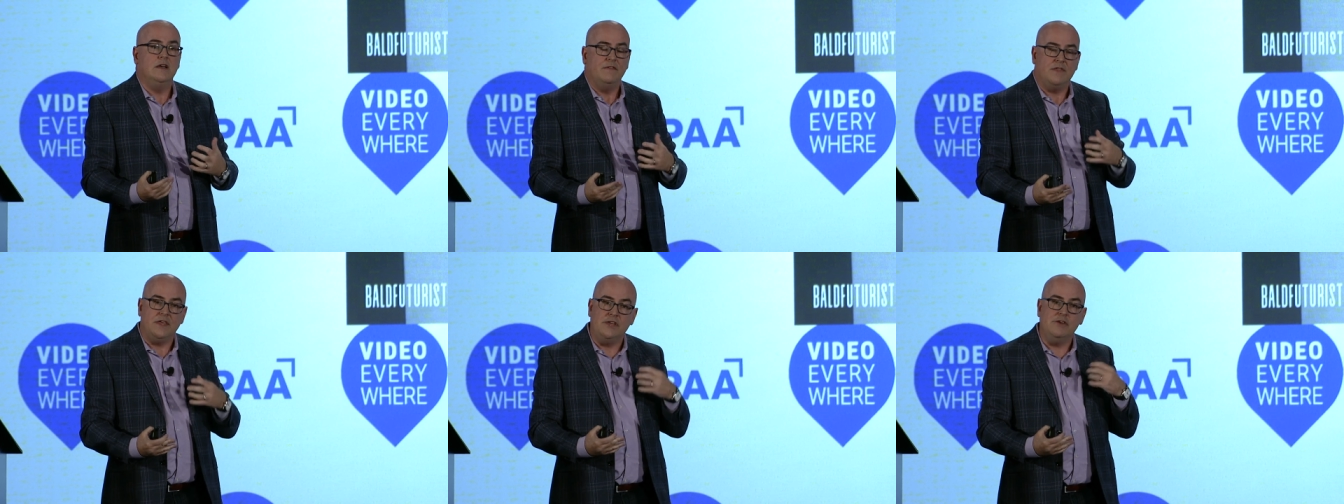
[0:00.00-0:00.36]

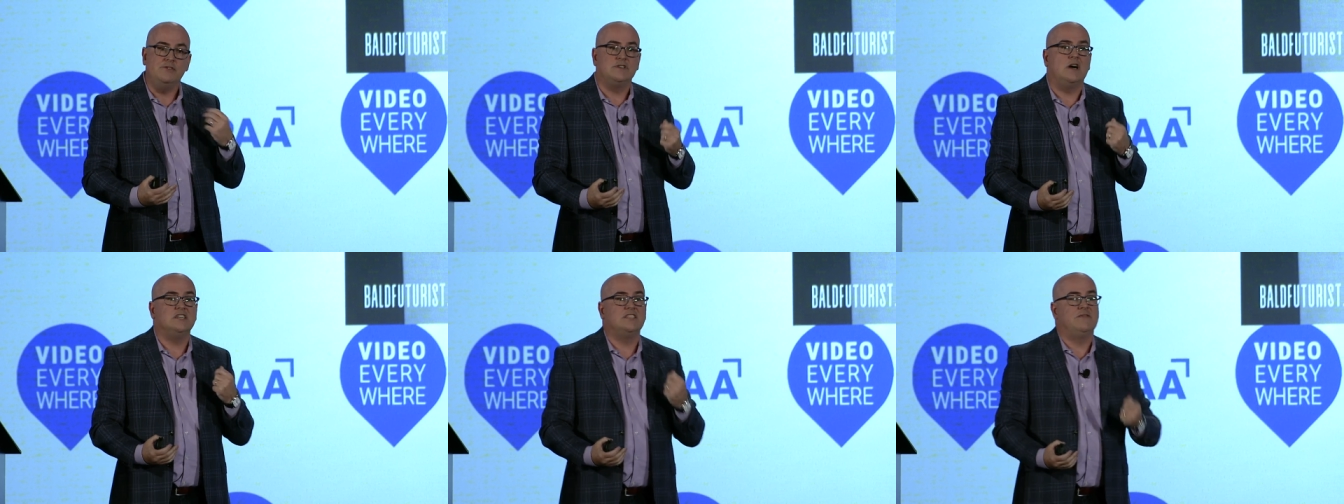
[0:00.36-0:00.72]
They
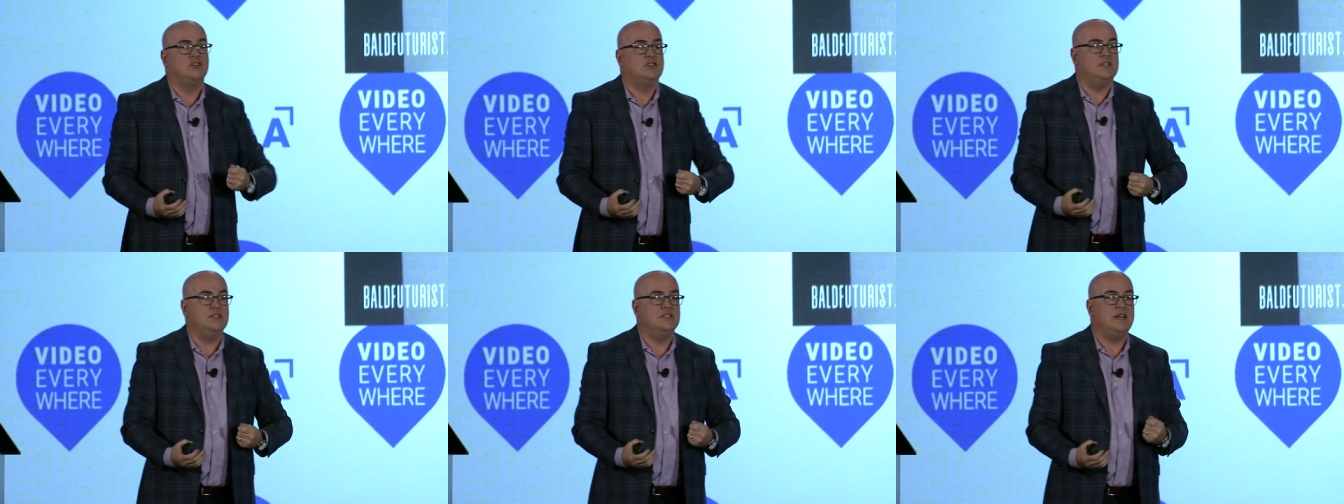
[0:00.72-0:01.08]
use
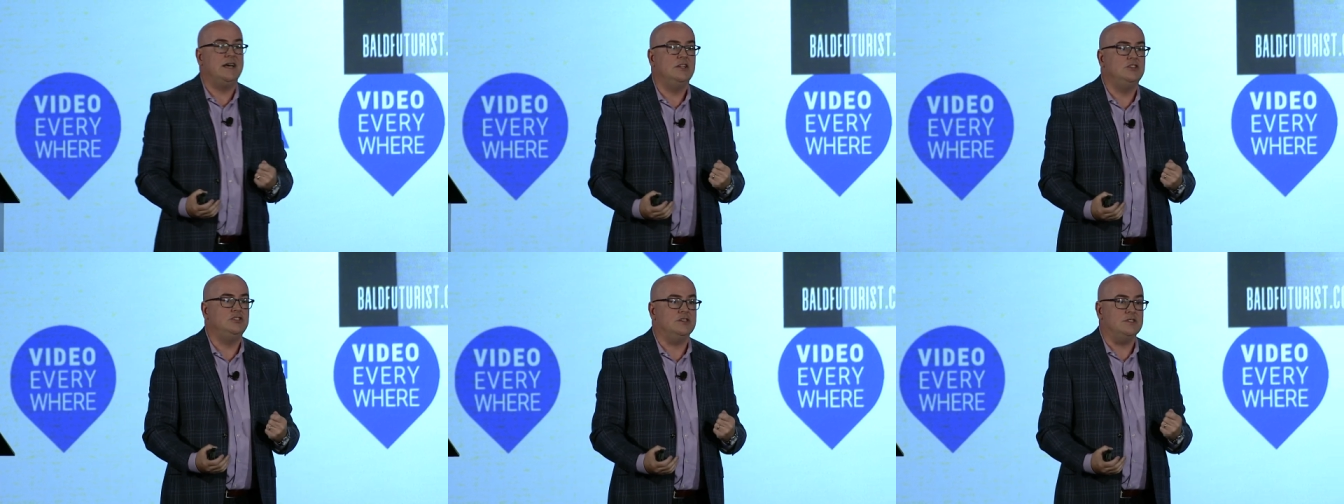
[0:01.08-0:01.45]
artificial
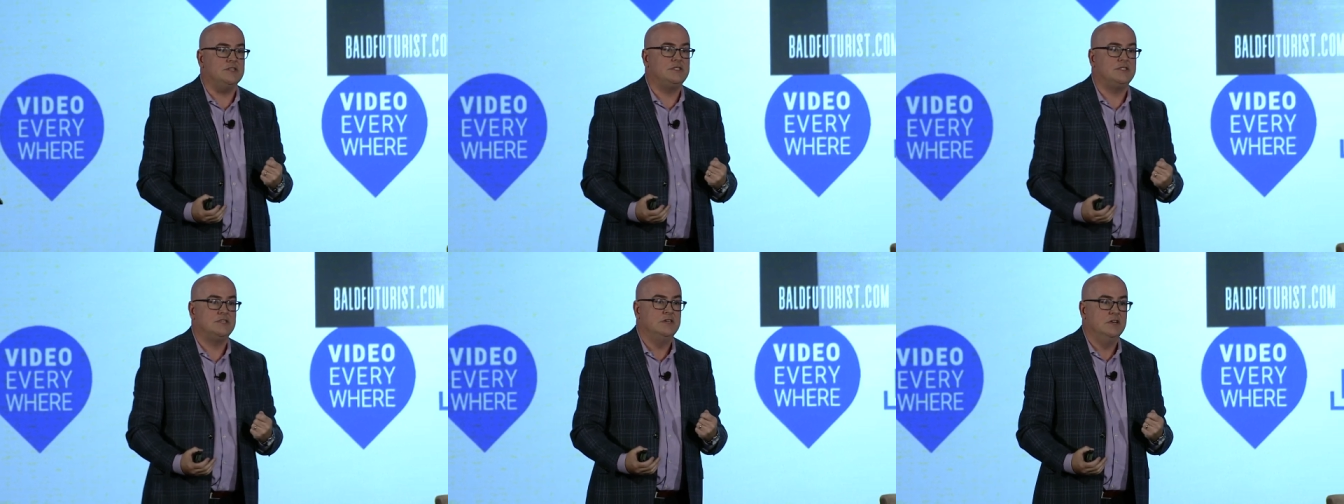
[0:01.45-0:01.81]

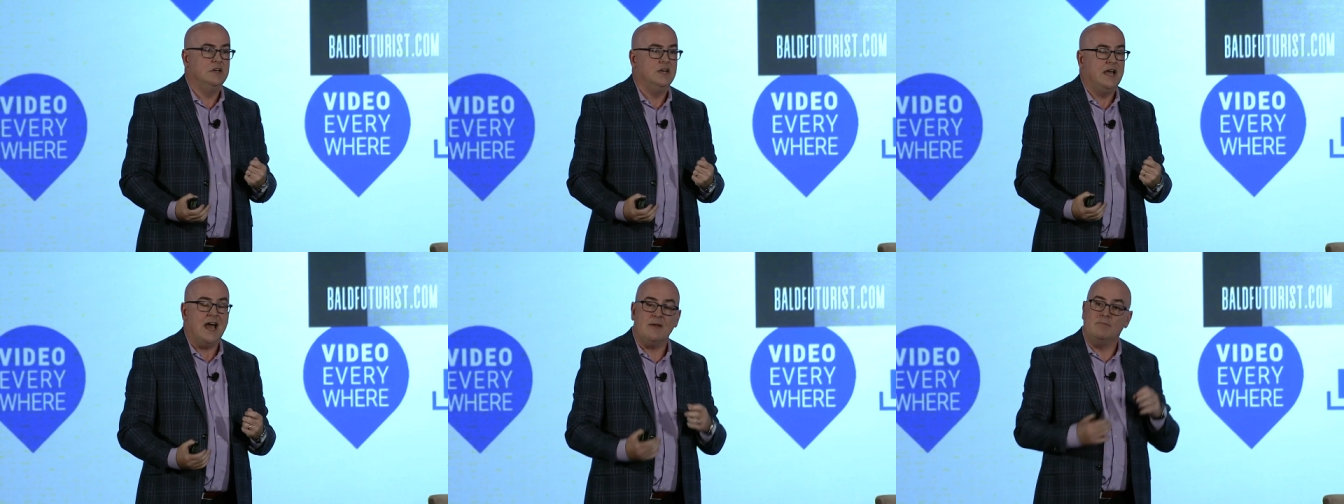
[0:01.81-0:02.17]
intelligence
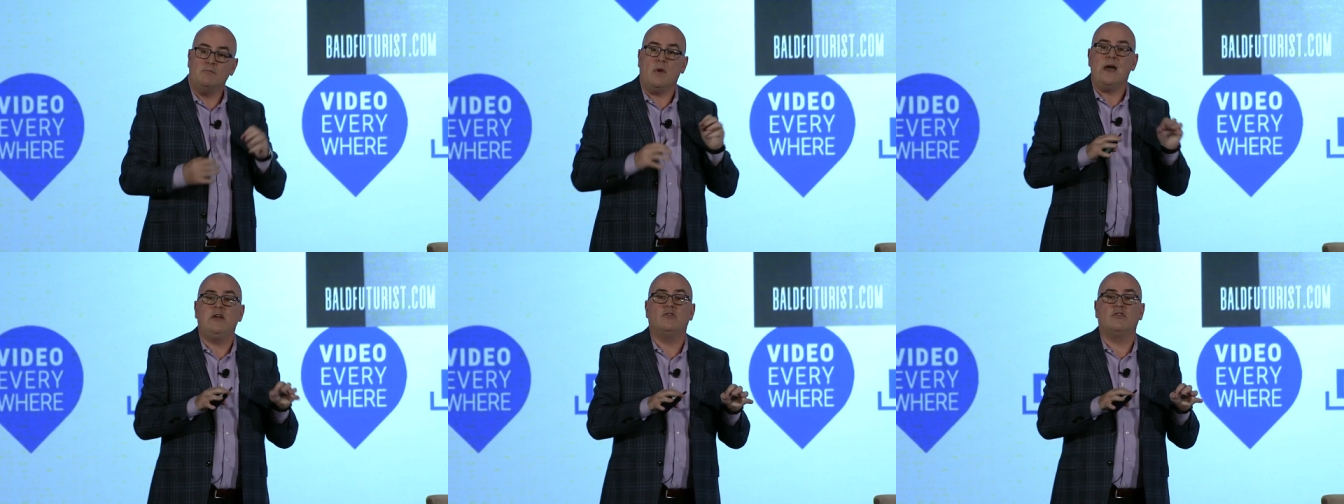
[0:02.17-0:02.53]
and
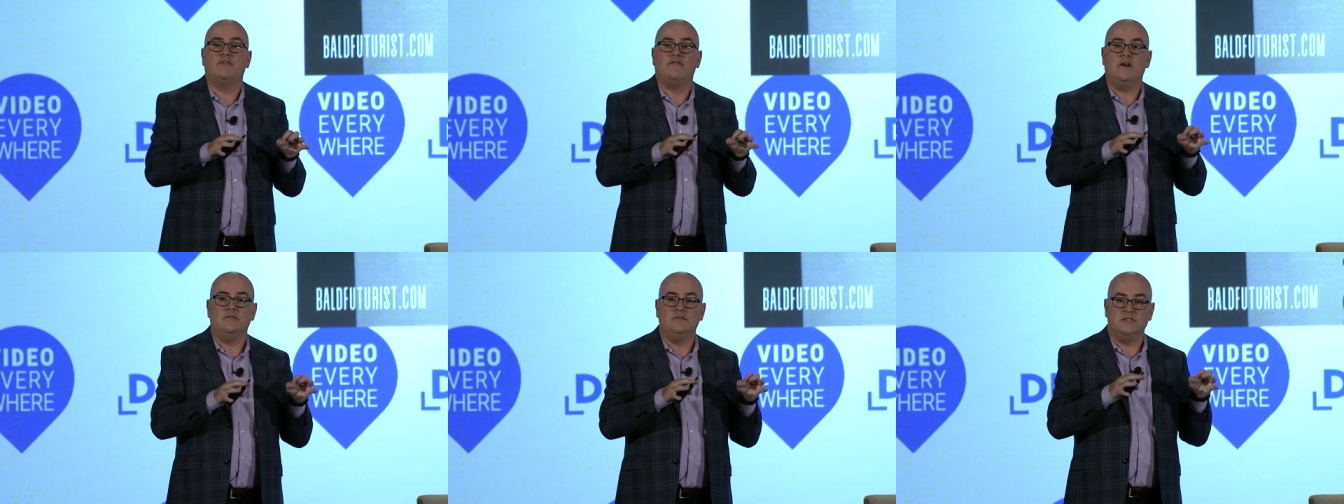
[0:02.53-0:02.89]

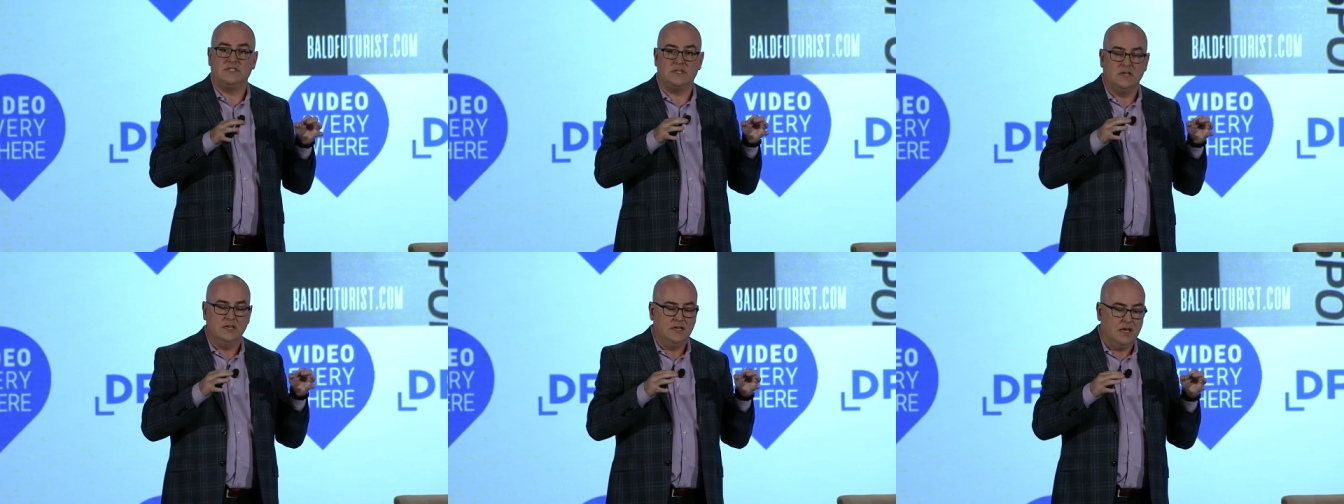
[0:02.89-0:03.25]

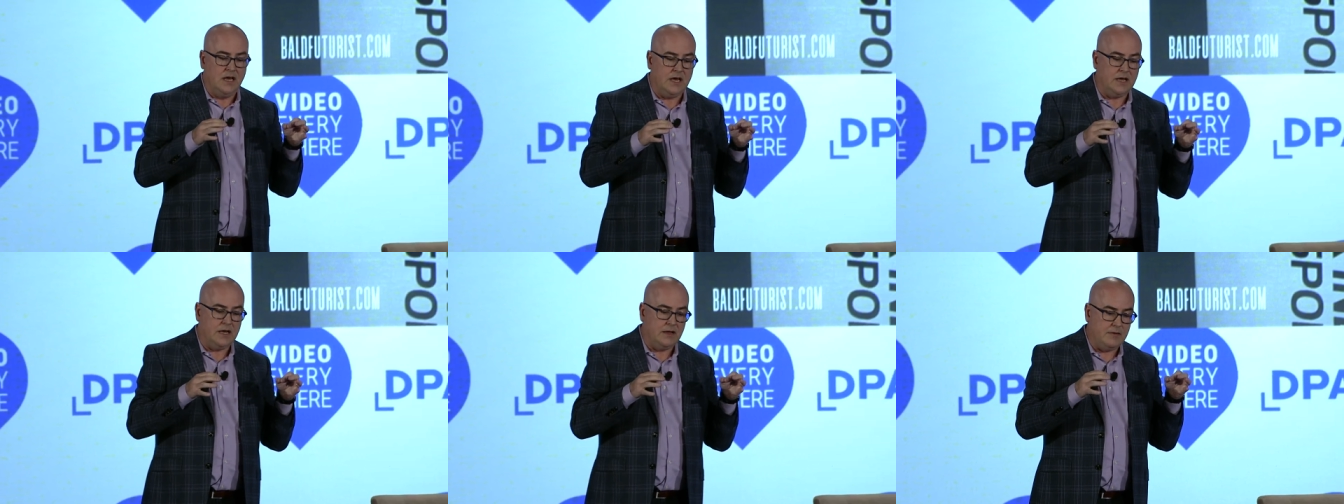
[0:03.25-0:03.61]
microphones
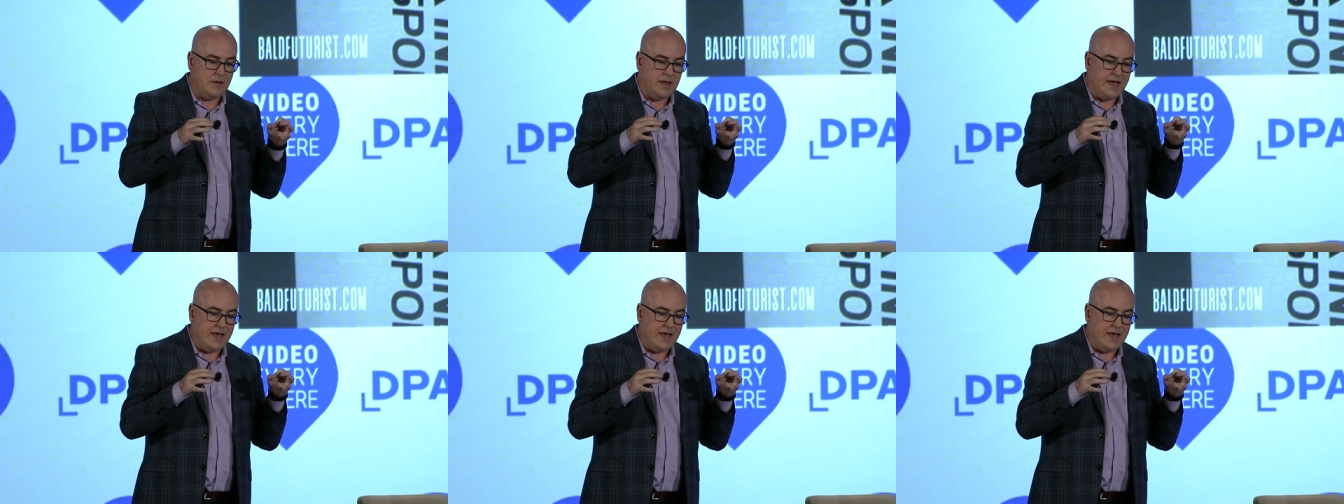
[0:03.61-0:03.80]
uh,